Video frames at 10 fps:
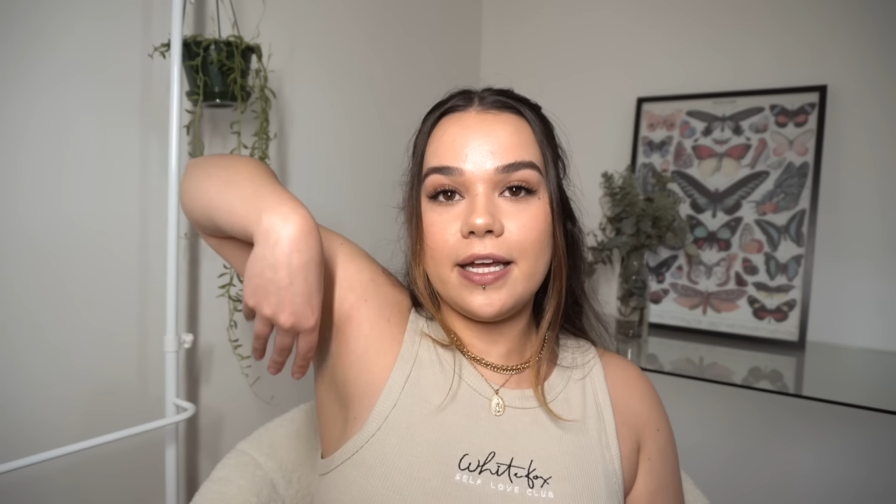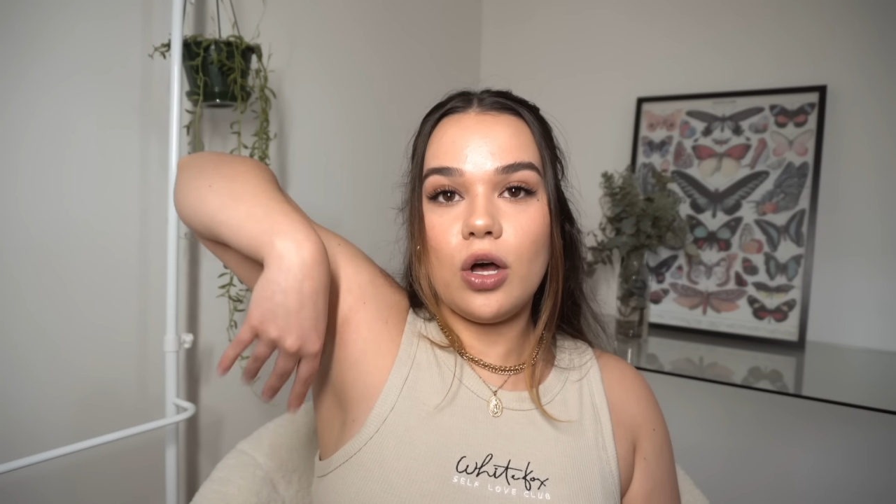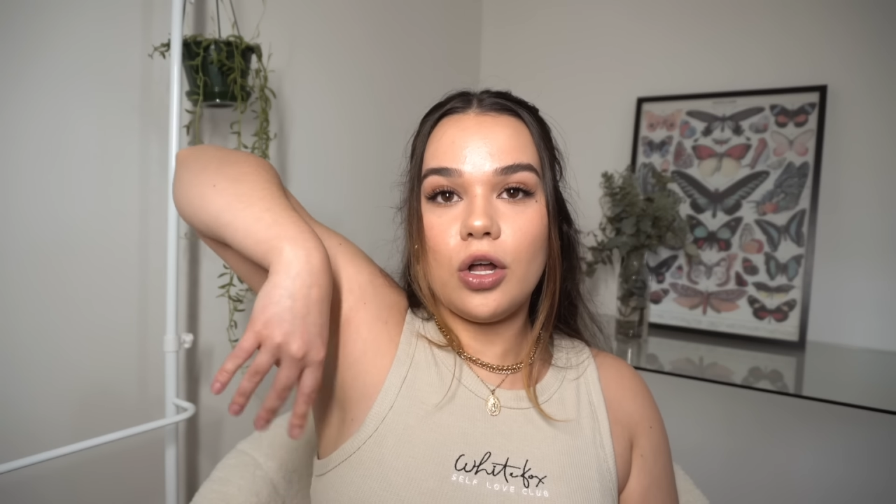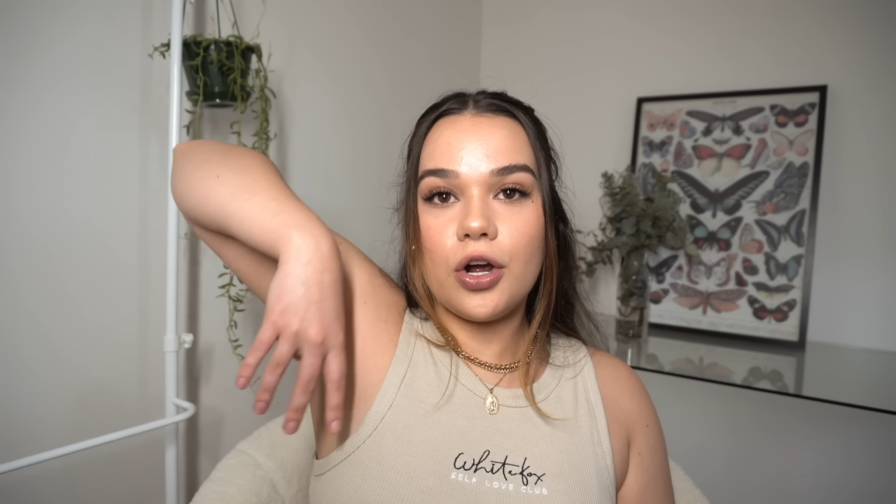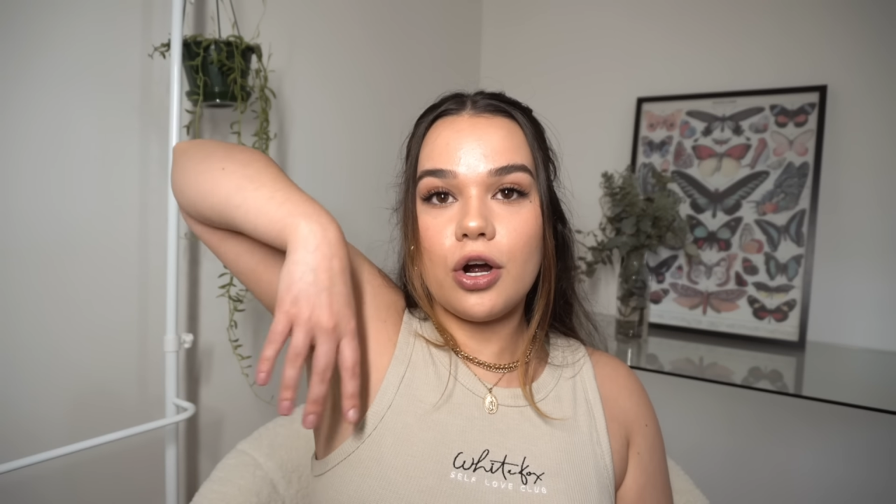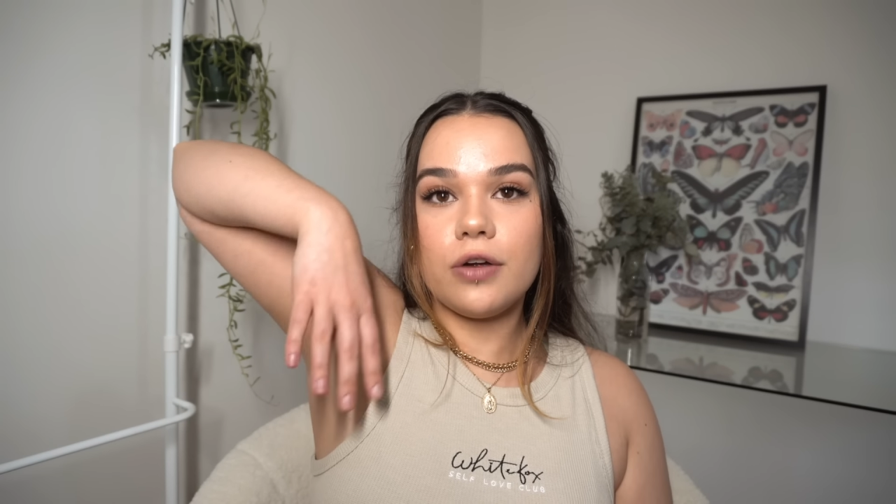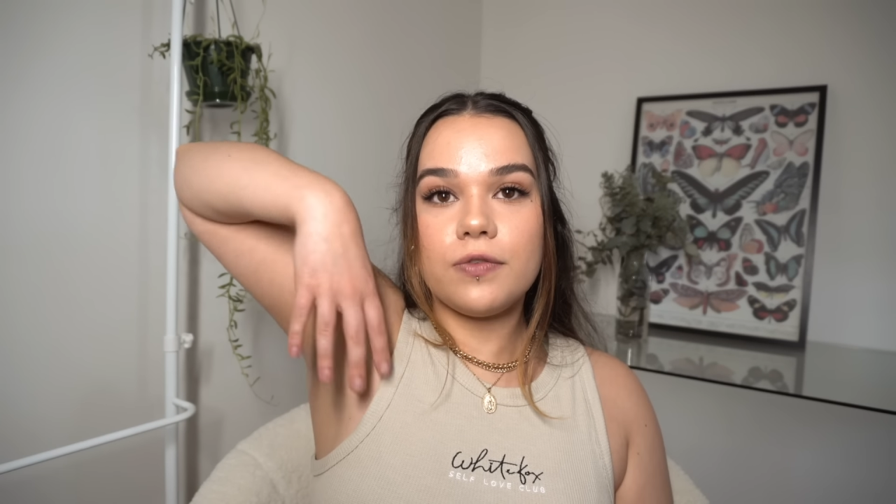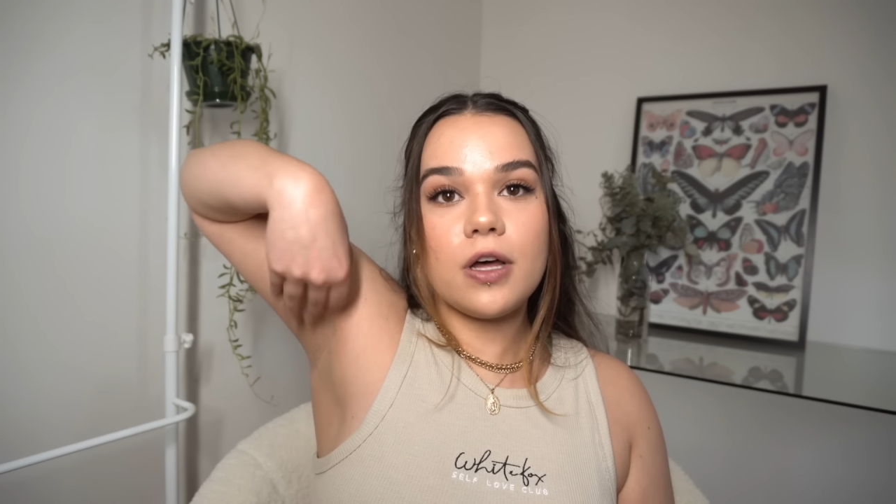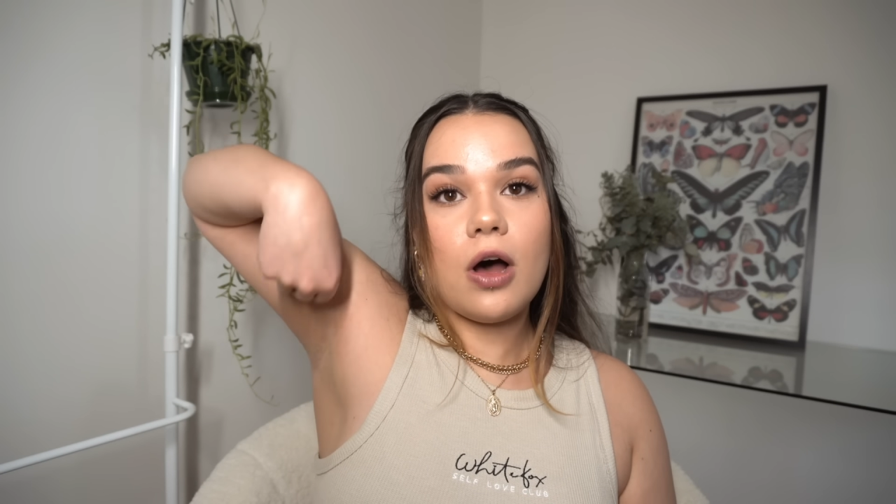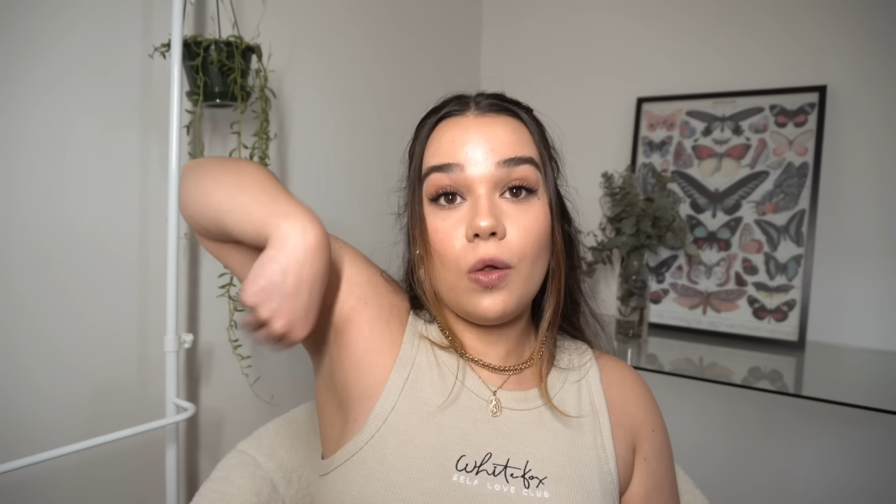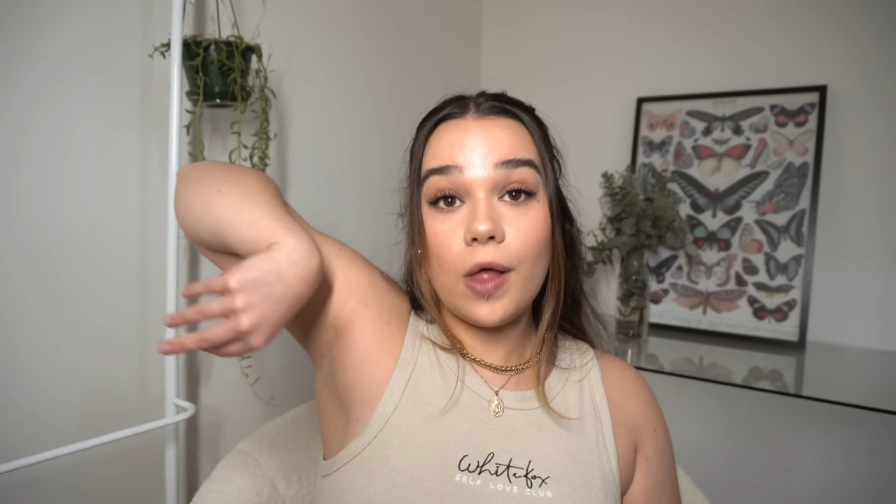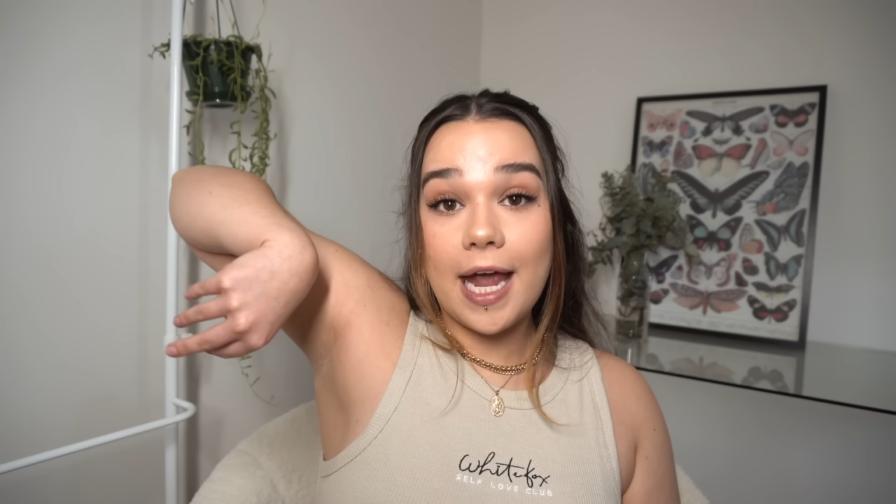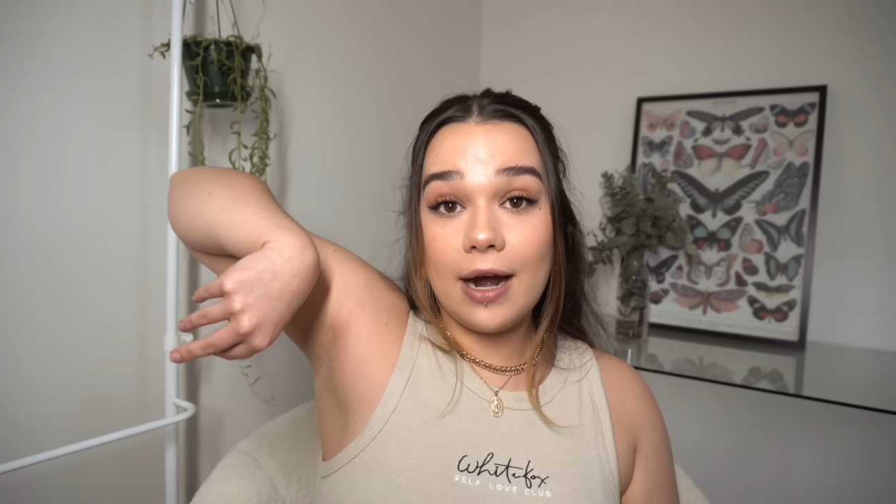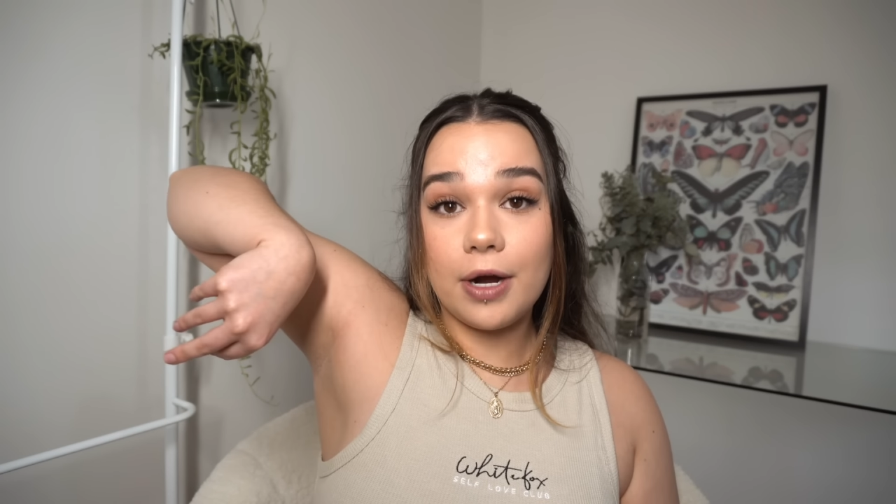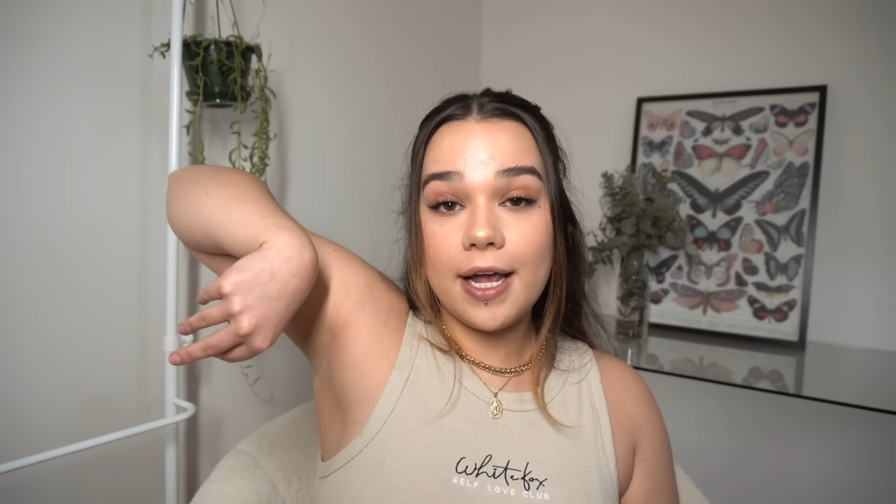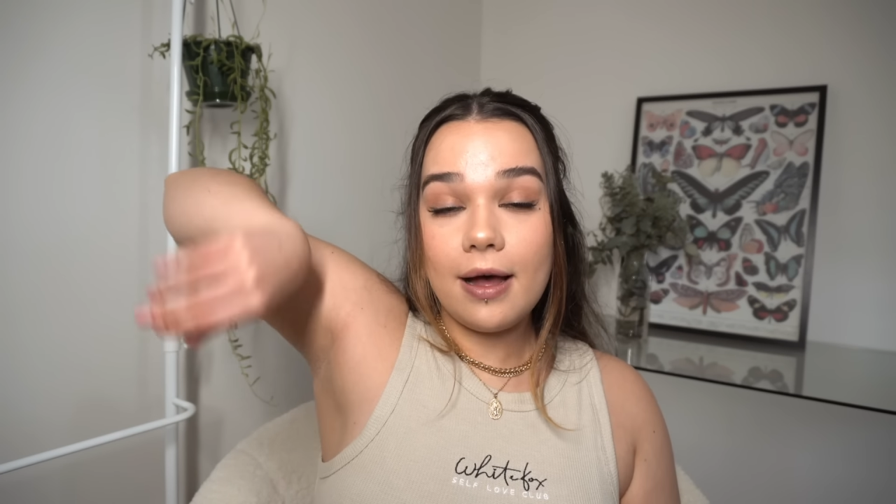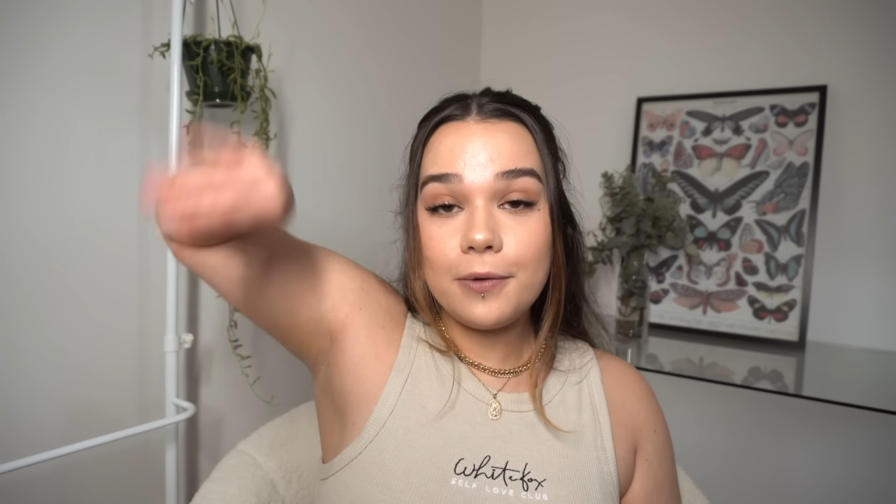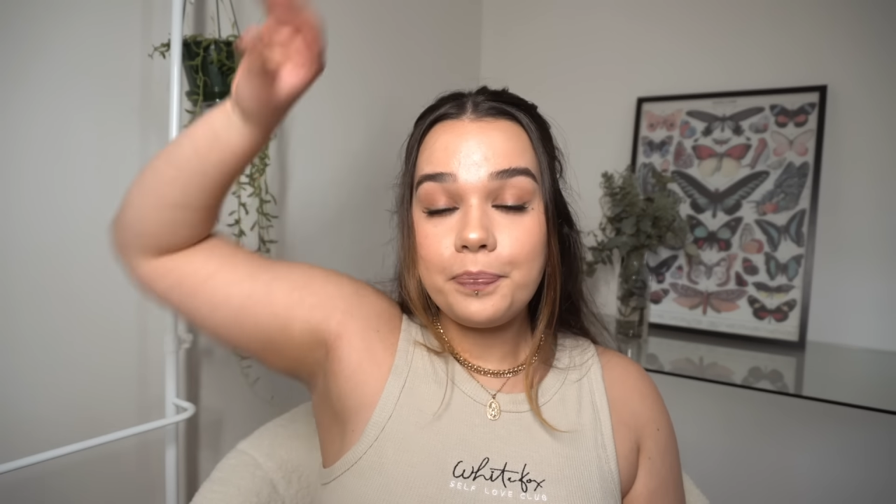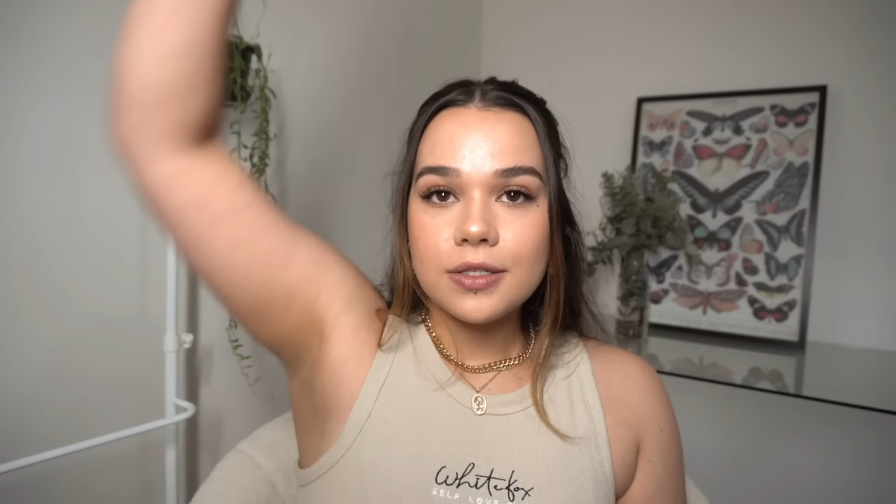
gone over the whole area.